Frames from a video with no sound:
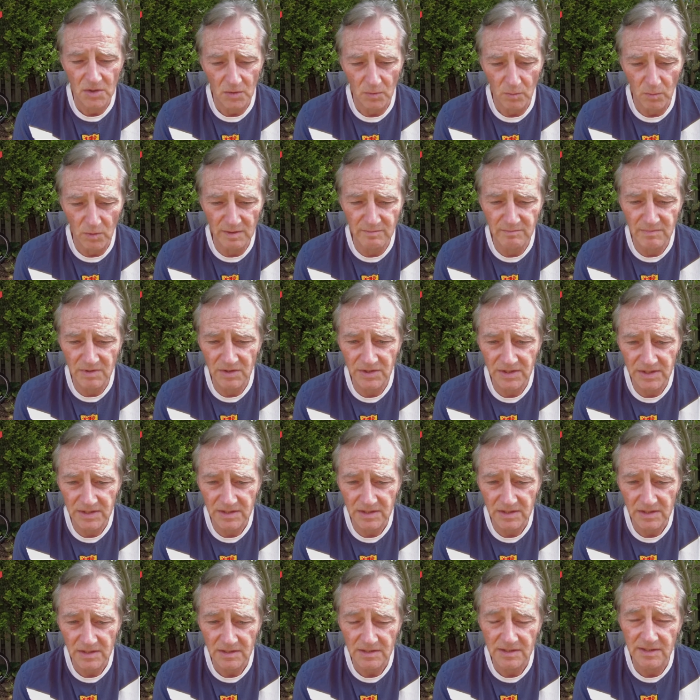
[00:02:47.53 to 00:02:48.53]
1
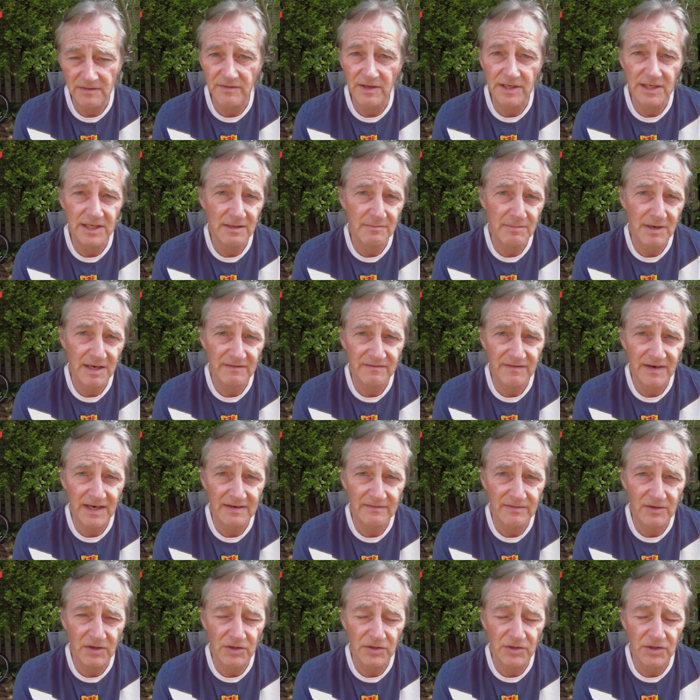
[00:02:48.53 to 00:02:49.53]
million divided by
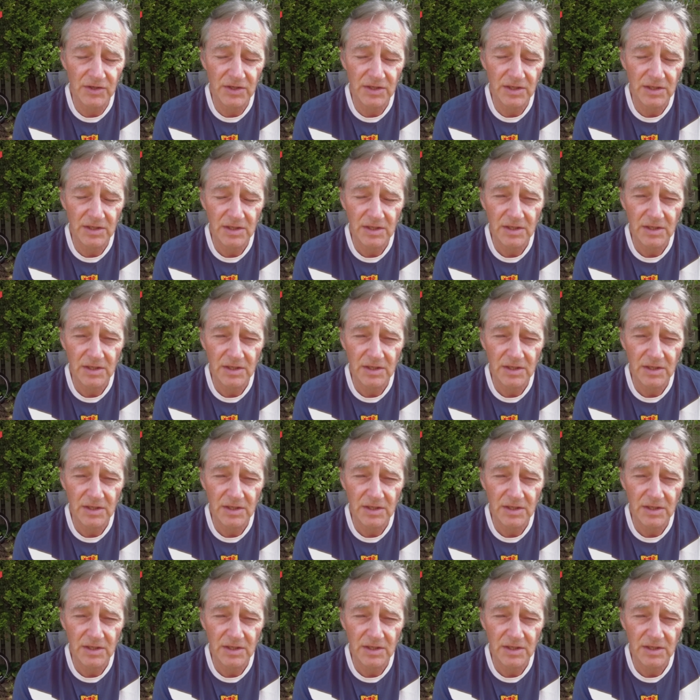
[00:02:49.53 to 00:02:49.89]
500,